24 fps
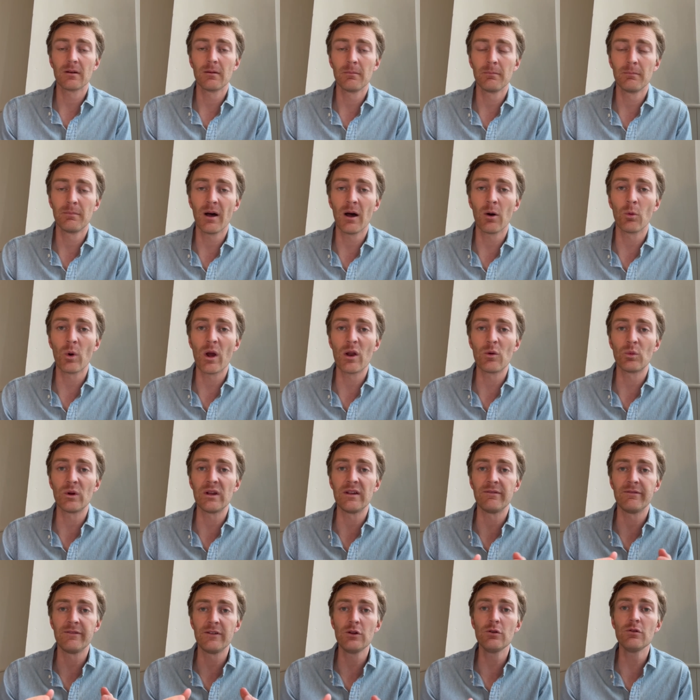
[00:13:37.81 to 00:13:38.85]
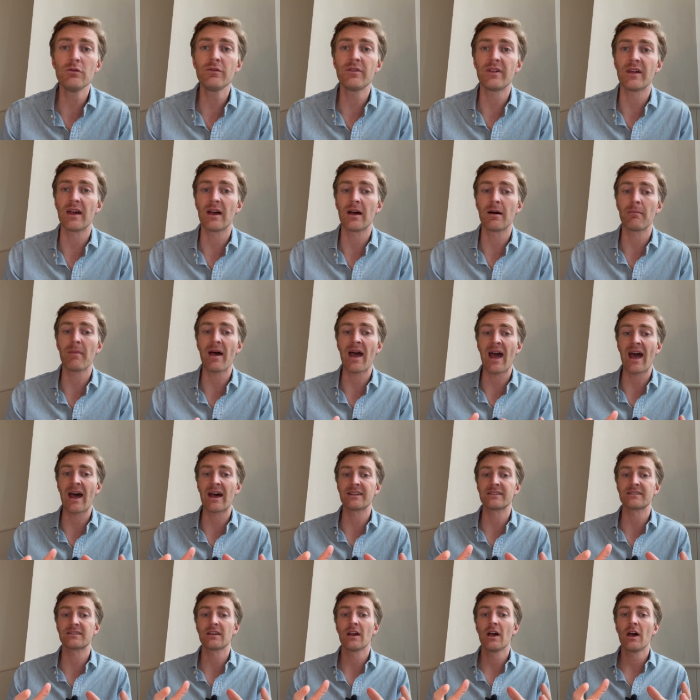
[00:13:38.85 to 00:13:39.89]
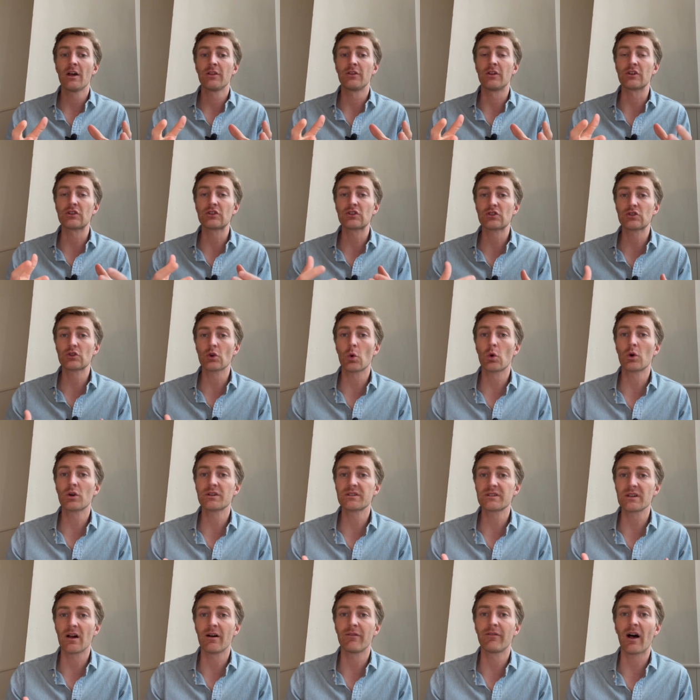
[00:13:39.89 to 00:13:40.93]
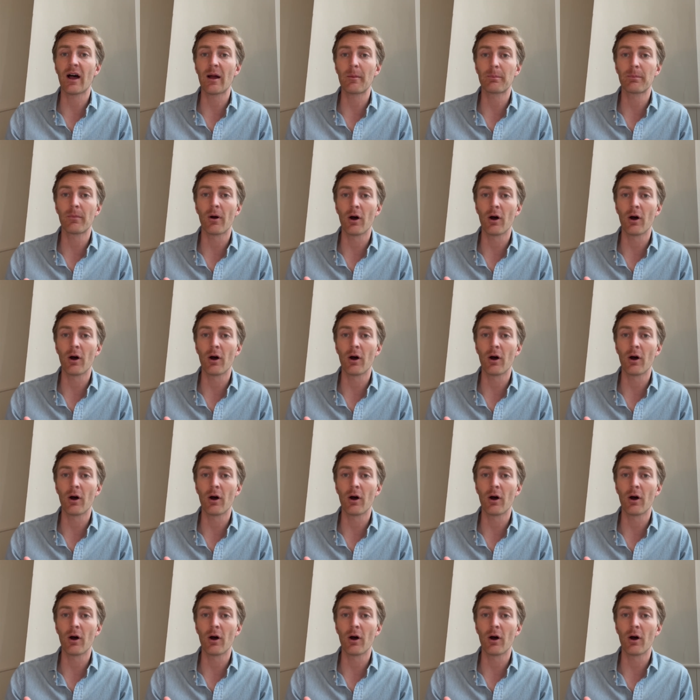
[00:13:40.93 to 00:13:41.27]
But when we view them as the source of our,